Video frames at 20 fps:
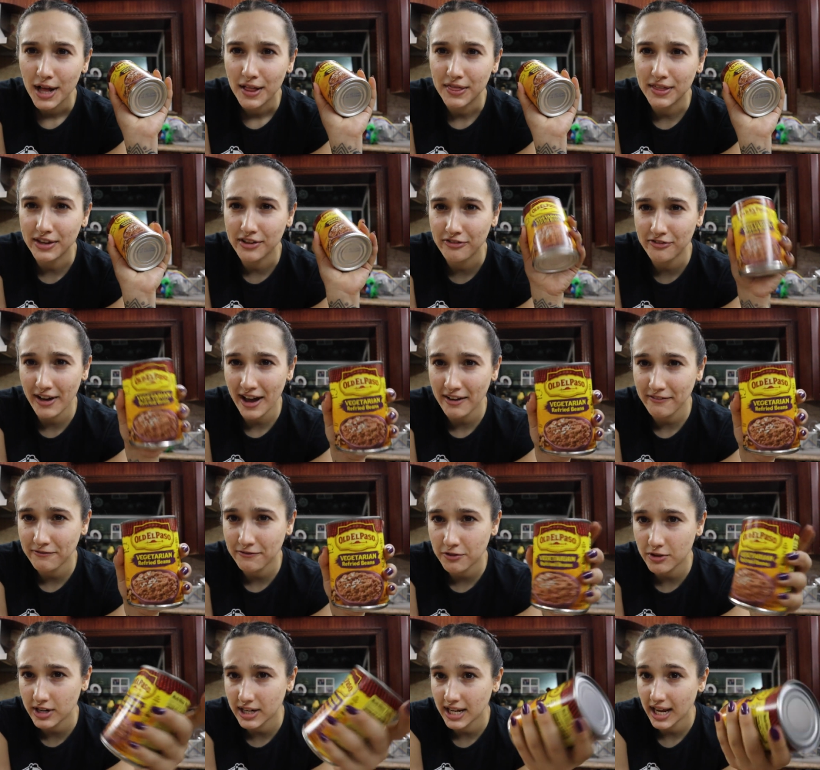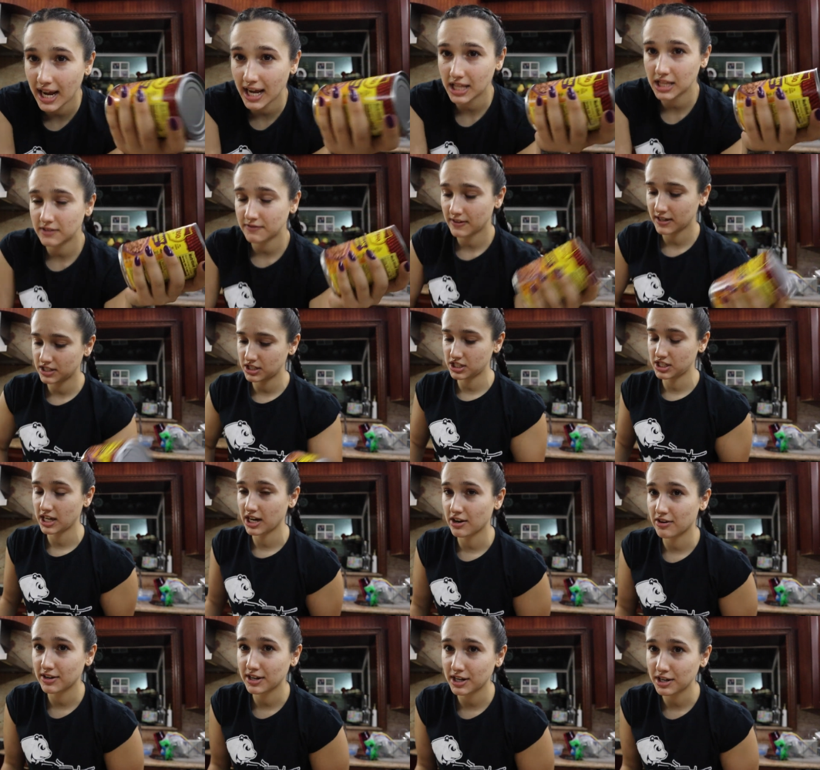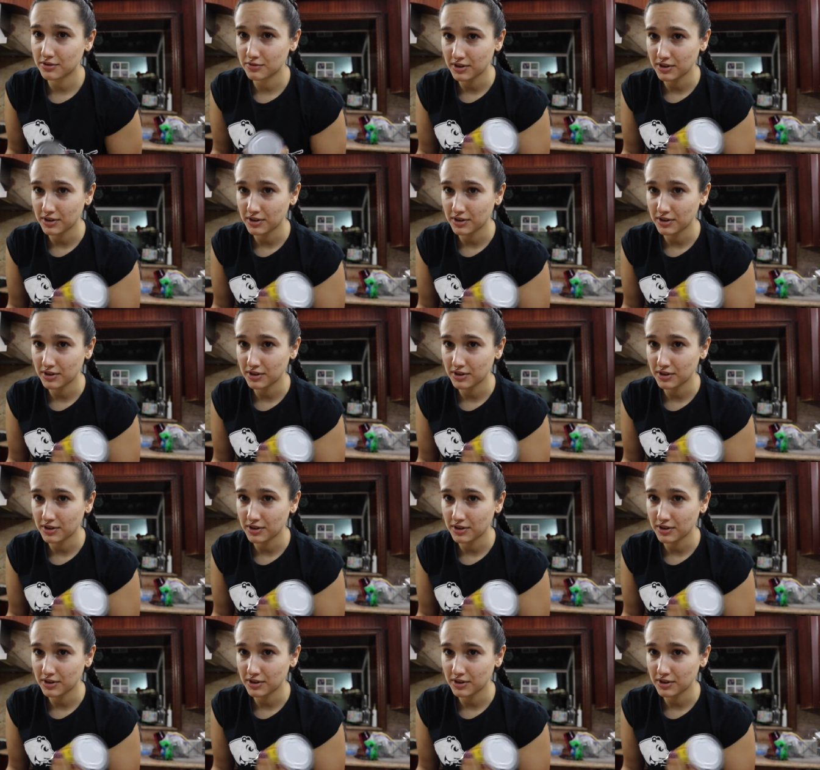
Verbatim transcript: The fat-free and the vegetarian